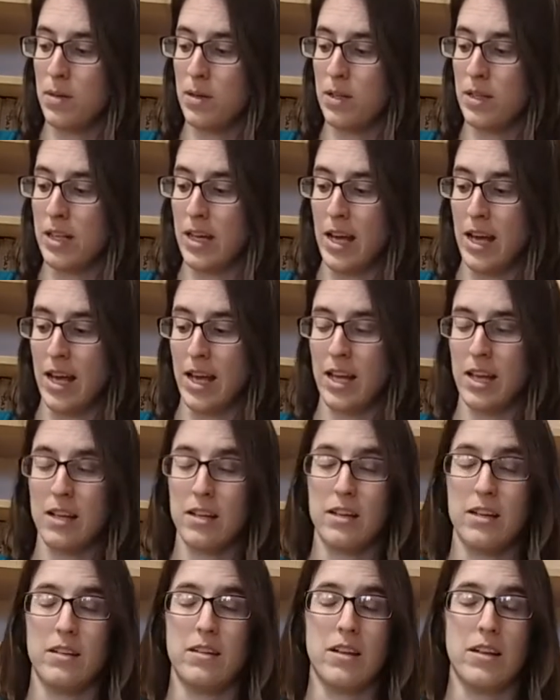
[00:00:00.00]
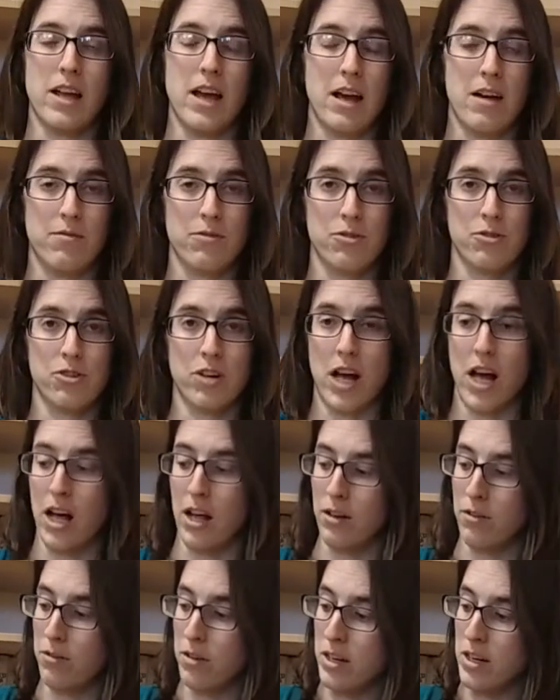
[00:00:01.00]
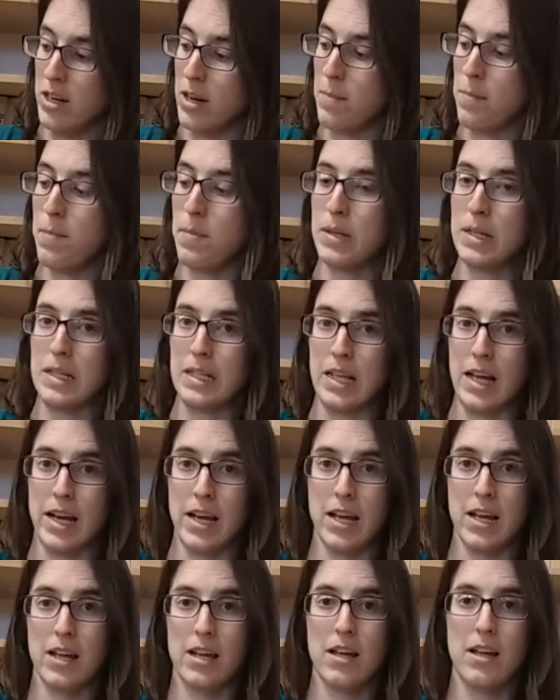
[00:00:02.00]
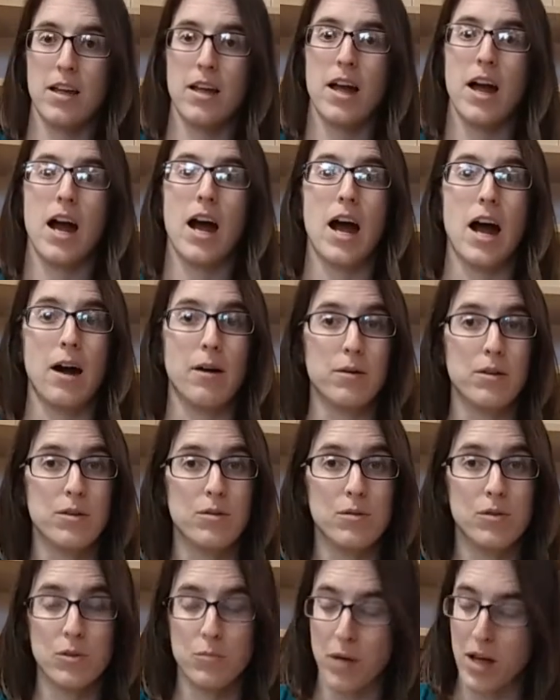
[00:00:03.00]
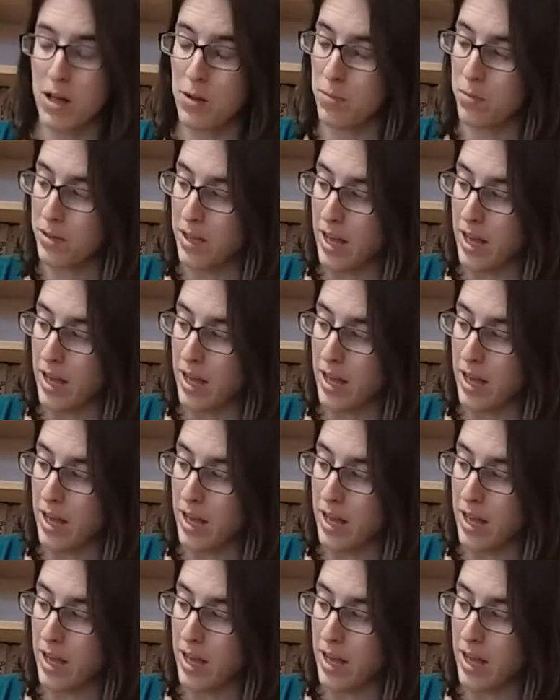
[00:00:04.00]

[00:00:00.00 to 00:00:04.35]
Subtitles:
Play. And then have your child read play. How do you spell